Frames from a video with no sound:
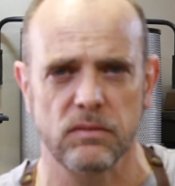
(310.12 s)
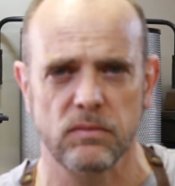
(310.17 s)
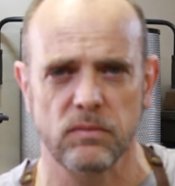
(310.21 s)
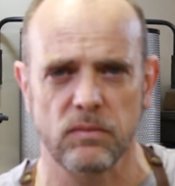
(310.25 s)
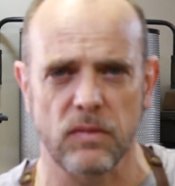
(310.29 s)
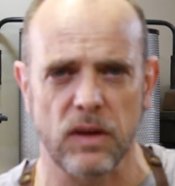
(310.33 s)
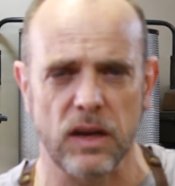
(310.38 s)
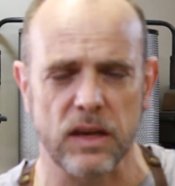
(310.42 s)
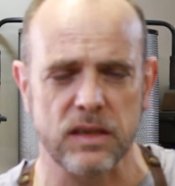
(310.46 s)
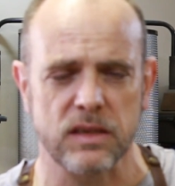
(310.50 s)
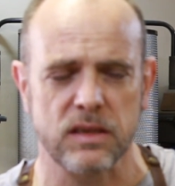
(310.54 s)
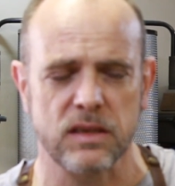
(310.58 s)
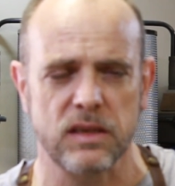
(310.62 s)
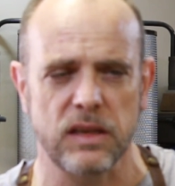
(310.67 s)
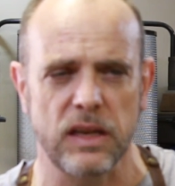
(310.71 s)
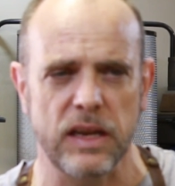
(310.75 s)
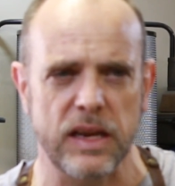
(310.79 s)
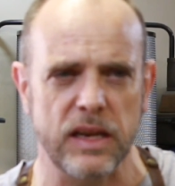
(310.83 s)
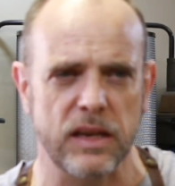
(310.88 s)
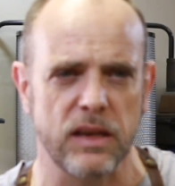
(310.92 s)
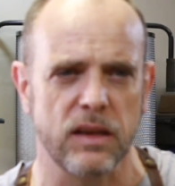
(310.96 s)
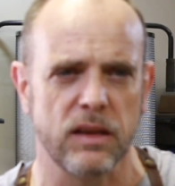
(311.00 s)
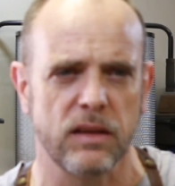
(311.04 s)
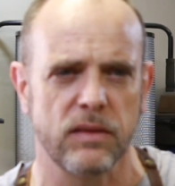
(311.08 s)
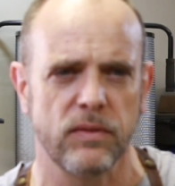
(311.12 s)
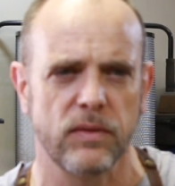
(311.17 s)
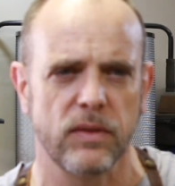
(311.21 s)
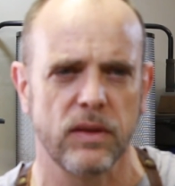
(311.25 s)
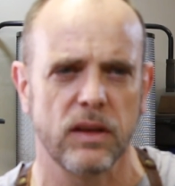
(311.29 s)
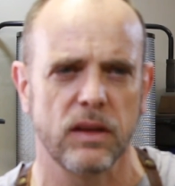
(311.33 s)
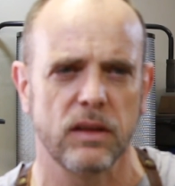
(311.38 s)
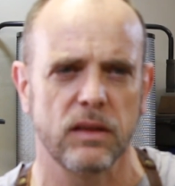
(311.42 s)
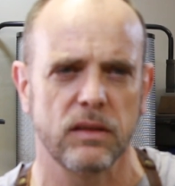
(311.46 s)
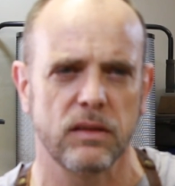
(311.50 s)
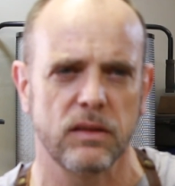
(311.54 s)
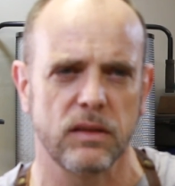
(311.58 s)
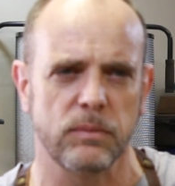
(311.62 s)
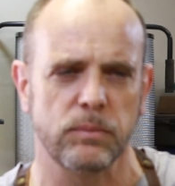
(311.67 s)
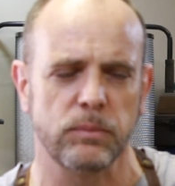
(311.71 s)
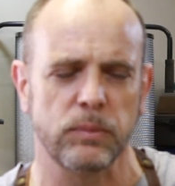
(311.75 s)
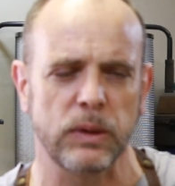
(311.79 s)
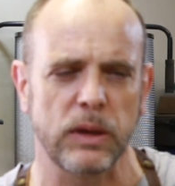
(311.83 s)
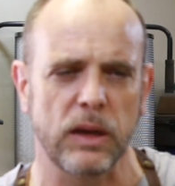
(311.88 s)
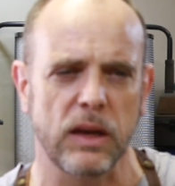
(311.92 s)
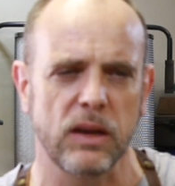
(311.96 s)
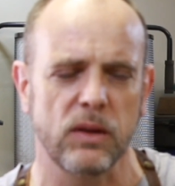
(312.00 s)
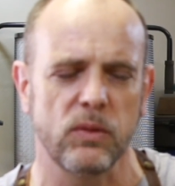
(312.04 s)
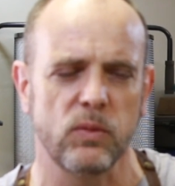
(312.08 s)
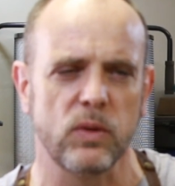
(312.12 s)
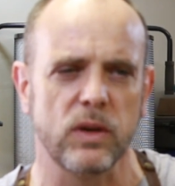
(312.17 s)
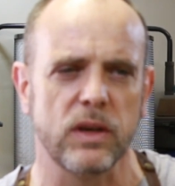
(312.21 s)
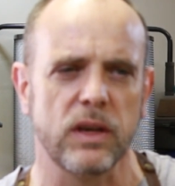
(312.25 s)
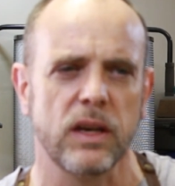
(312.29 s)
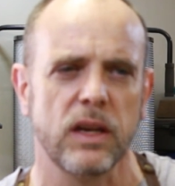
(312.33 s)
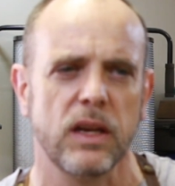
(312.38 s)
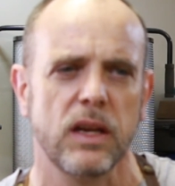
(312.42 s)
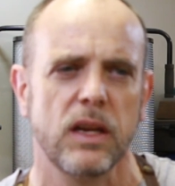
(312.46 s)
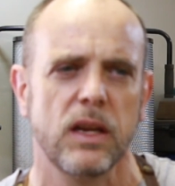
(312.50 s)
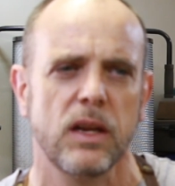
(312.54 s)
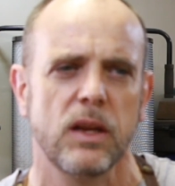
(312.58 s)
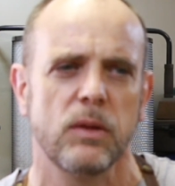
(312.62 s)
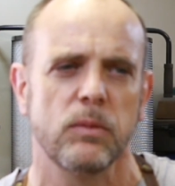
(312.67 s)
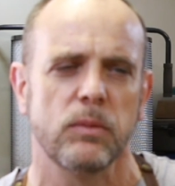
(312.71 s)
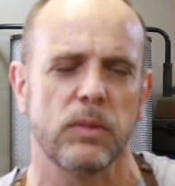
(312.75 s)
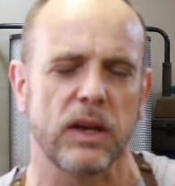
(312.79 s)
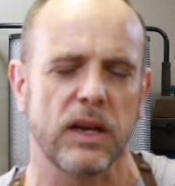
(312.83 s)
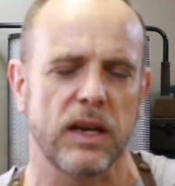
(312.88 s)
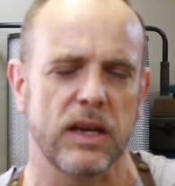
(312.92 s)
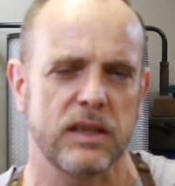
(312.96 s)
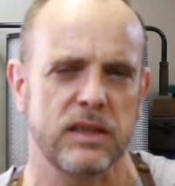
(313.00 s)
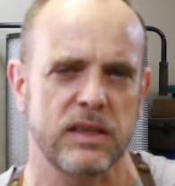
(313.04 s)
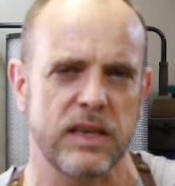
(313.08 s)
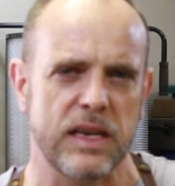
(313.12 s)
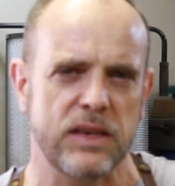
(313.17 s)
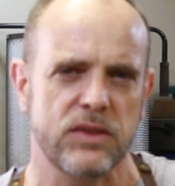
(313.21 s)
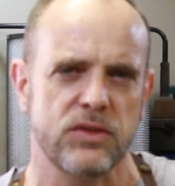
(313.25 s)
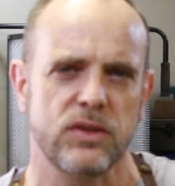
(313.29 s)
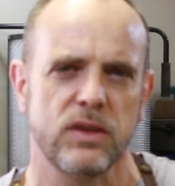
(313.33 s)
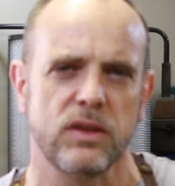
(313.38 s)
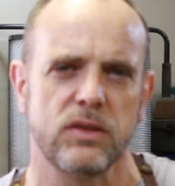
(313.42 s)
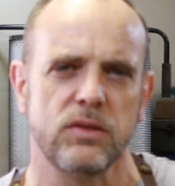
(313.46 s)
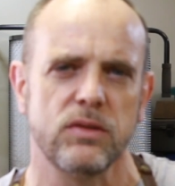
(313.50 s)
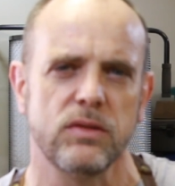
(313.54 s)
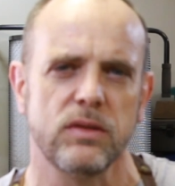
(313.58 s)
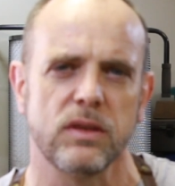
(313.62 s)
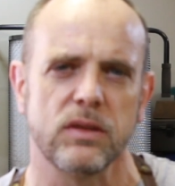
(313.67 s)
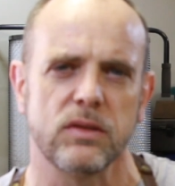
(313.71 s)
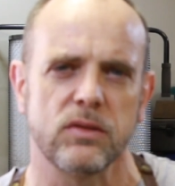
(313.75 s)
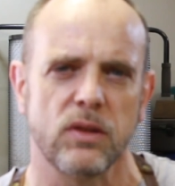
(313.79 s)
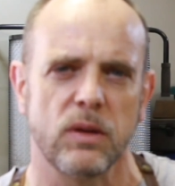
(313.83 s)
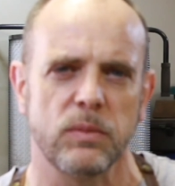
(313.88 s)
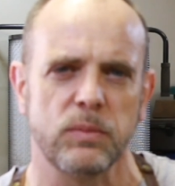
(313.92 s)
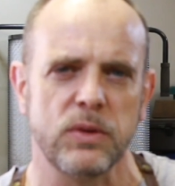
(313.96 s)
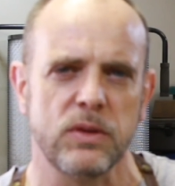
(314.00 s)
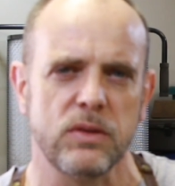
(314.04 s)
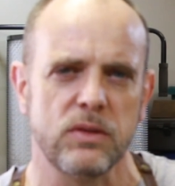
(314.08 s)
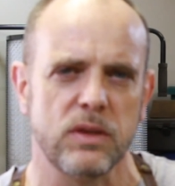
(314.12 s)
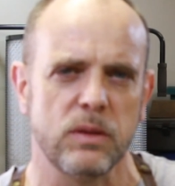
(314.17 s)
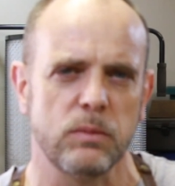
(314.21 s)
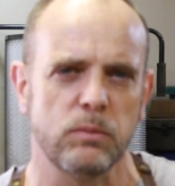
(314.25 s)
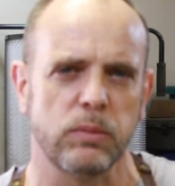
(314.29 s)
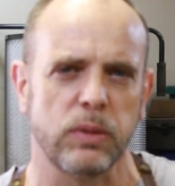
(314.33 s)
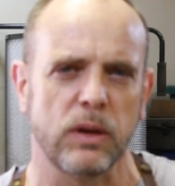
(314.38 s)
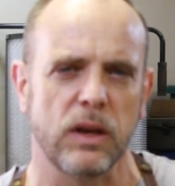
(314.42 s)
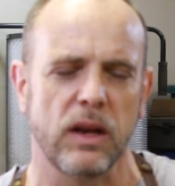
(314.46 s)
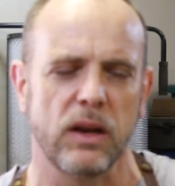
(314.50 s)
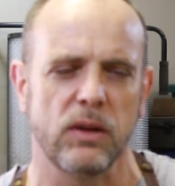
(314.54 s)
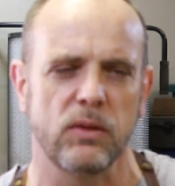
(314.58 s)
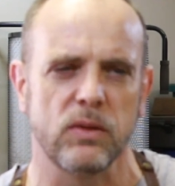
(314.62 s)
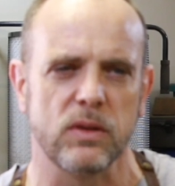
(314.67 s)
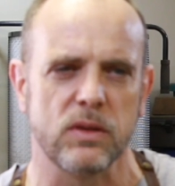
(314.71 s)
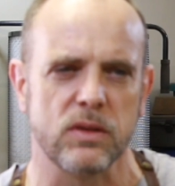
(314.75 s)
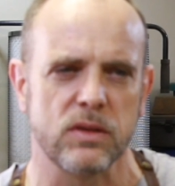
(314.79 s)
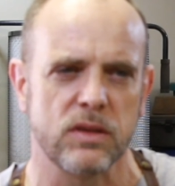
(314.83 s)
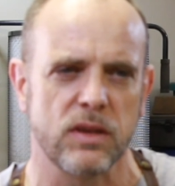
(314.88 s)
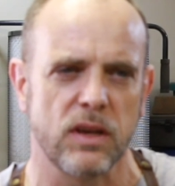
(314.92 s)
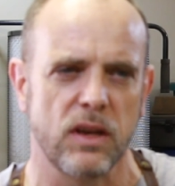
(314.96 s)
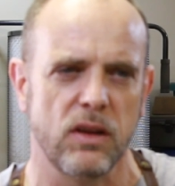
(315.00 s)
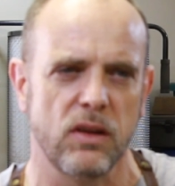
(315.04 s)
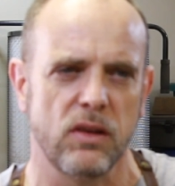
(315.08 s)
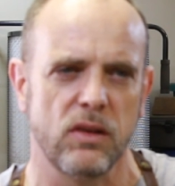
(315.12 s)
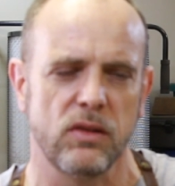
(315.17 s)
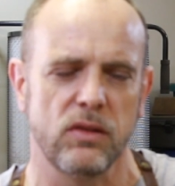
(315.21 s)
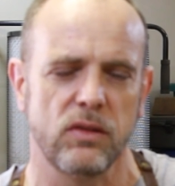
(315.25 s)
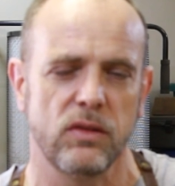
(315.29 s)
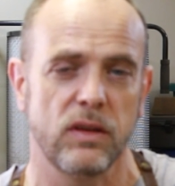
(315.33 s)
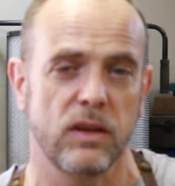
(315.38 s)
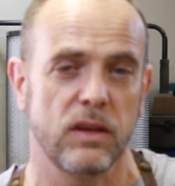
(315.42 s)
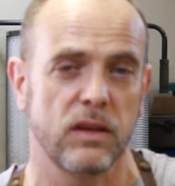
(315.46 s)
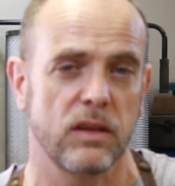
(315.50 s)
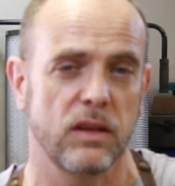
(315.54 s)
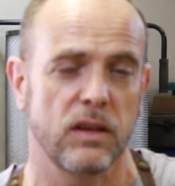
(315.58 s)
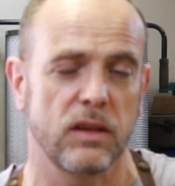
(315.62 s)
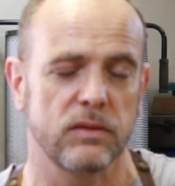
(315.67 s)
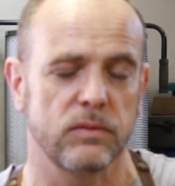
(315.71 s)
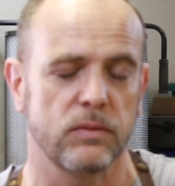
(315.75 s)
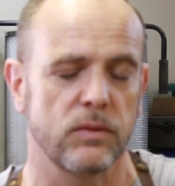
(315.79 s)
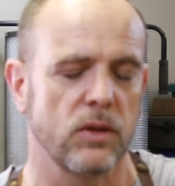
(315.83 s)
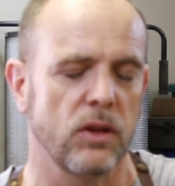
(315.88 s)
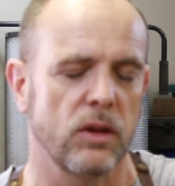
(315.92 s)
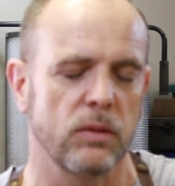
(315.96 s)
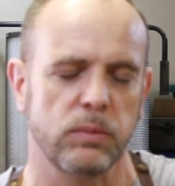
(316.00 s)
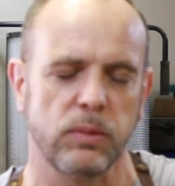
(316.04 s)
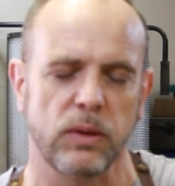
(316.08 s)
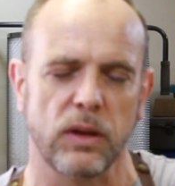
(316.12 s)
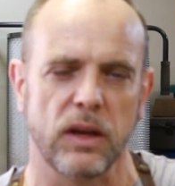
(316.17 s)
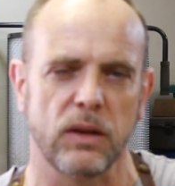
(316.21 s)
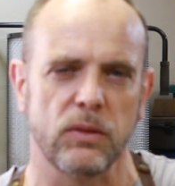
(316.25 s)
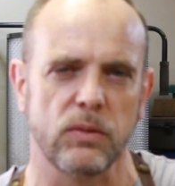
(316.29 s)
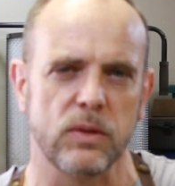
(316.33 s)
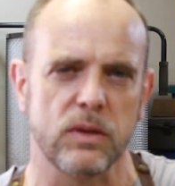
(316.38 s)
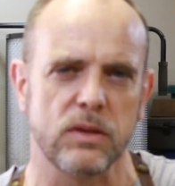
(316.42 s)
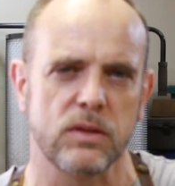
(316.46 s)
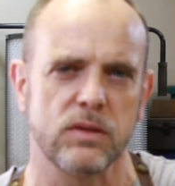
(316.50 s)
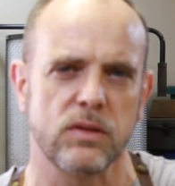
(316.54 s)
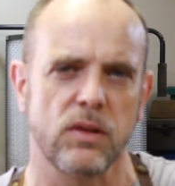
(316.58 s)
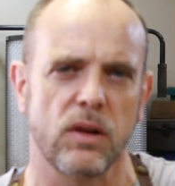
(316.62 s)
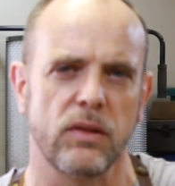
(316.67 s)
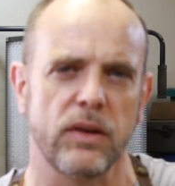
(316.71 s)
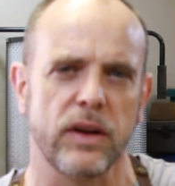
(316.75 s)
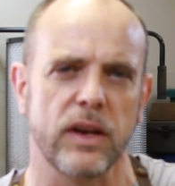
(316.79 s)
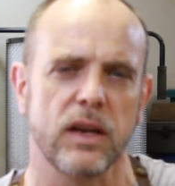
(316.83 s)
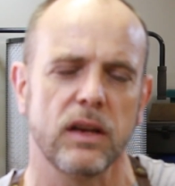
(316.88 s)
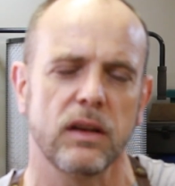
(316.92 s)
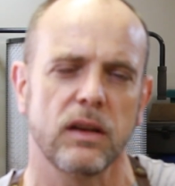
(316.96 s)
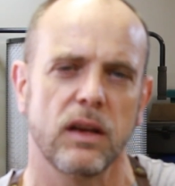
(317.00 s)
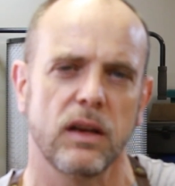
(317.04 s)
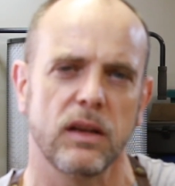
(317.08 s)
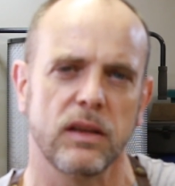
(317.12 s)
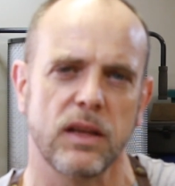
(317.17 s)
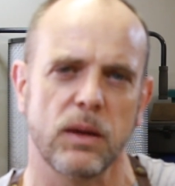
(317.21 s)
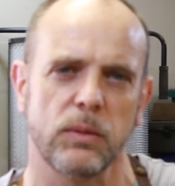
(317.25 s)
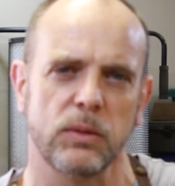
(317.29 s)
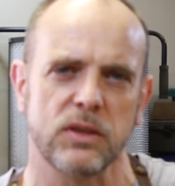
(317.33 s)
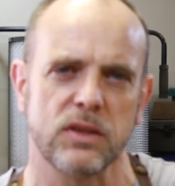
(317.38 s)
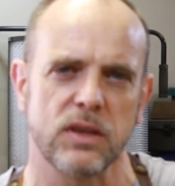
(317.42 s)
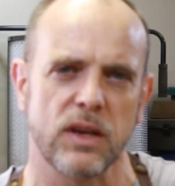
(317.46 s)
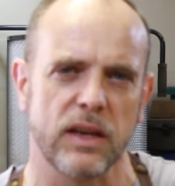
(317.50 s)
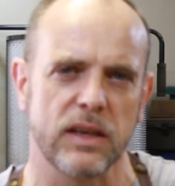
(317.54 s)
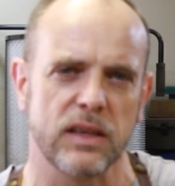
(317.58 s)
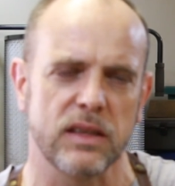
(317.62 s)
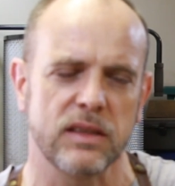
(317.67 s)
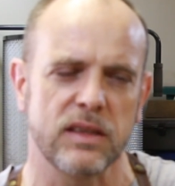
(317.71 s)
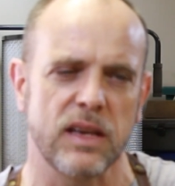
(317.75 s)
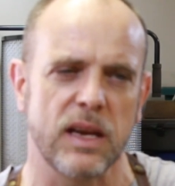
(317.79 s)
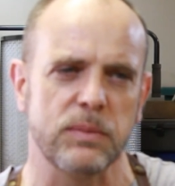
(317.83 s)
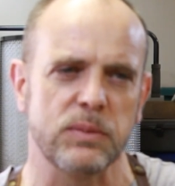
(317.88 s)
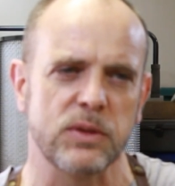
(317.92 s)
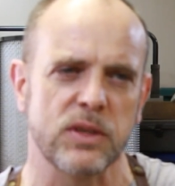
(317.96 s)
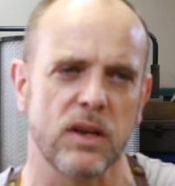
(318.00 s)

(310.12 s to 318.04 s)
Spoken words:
my sled, the plywood, but I attached it to the top using plywood, so not plywood, sorry, a double-sided tape.